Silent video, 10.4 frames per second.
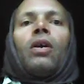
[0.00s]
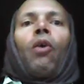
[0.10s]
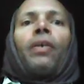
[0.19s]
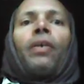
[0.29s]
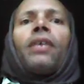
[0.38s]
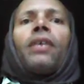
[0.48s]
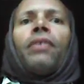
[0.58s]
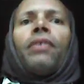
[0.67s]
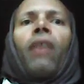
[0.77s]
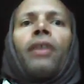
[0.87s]
We can
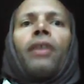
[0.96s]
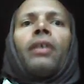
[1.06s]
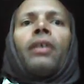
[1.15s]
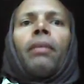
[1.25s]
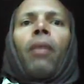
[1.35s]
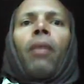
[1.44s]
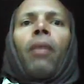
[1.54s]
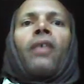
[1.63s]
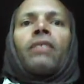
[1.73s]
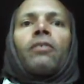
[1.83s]
divide
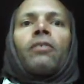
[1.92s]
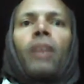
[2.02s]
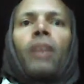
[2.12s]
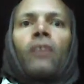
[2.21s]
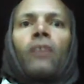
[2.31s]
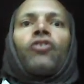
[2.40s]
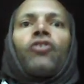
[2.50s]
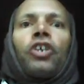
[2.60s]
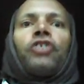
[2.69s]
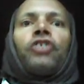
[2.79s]
parts of speech
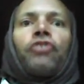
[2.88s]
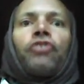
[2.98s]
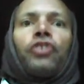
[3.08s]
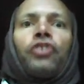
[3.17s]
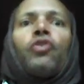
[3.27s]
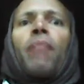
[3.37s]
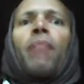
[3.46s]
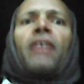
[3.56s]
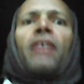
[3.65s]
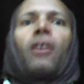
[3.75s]
into 2
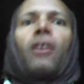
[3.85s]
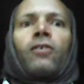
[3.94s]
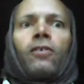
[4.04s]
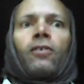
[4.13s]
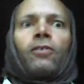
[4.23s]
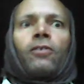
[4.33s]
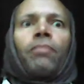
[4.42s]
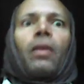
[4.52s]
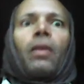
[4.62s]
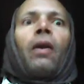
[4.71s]
main classes:
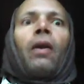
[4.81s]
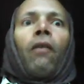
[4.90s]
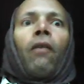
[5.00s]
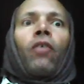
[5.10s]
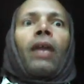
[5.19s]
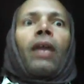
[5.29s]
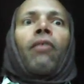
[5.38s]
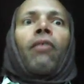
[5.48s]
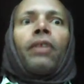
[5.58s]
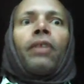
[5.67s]

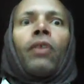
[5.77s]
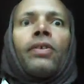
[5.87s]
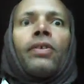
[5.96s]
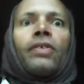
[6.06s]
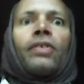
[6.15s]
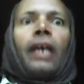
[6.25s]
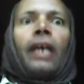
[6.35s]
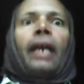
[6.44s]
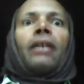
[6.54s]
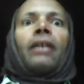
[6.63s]
vocabulary words
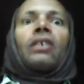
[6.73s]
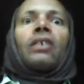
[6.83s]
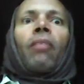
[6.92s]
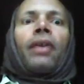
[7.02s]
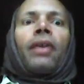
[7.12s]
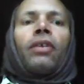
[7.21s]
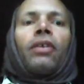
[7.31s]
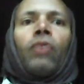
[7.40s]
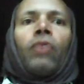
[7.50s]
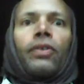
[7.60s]
and
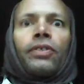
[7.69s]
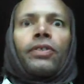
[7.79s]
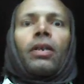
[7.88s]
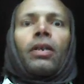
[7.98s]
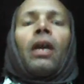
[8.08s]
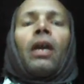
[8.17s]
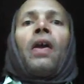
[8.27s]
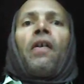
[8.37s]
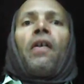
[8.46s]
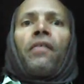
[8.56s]
grammatical words.
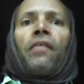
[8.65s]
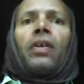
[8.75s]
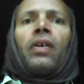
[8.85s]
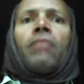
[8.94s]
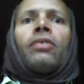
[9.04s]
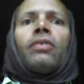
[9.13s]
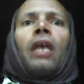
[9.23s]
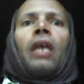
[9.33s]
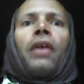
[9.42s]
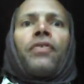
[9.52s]
Verbs,
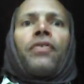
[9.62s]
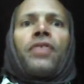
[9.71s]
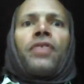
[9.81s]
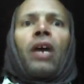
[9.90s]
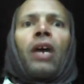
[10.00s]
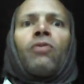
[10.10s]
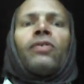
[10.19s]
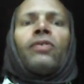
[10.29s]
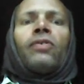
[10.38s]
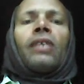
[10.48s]

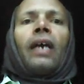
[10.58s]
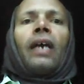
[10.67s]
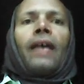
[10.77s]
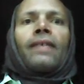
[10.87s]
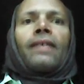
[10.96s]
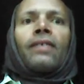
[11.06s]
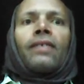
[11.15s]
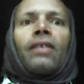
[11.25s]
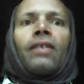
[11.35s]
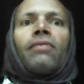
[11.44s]
nouns,
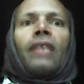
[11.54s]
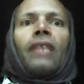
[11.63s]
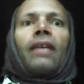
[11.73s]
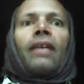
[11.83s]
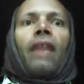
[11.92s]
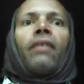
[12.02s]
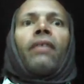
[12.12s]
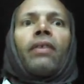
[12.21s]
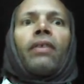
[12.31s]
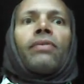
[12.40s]
adjectives, and
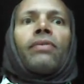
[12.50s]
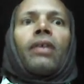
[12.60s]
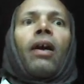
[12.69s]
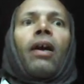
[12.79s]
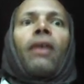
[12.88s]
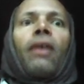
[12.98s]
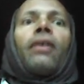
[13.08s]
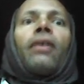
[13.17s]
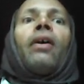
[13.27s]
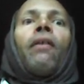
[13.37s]
adverbs
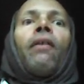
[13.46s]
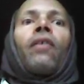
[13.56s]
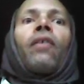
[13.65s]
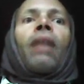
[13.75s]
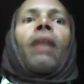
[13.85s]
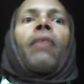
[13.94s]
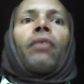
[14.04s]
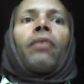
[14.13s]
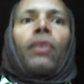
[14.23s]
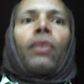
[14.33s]
are
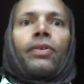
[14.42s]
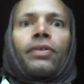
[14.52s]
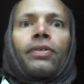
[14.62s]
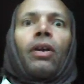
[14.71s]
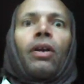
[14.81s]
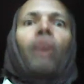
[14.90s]
vocabulary words,